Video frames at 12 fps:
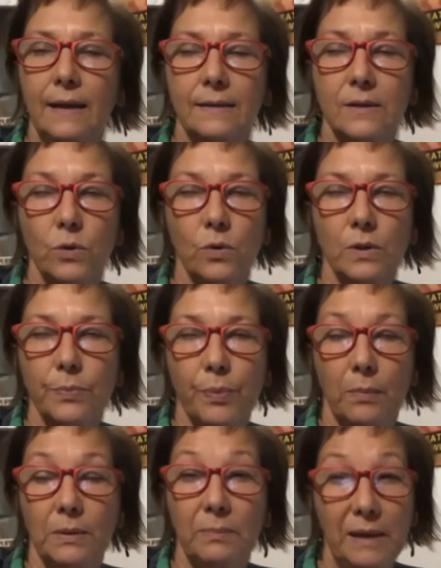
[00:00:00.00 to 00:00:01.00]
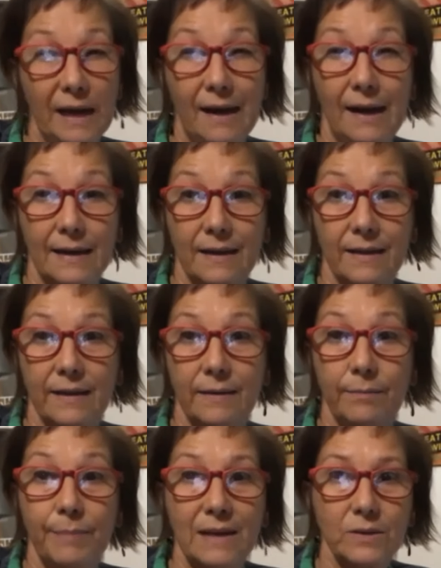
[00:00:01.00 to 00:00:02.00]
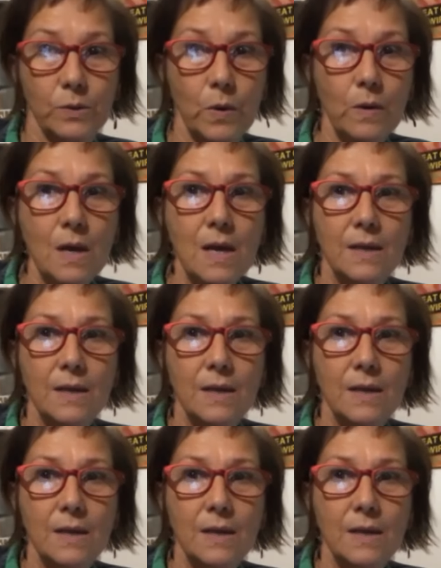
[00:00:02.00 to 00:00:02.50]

stalks probably a bit harder than basil,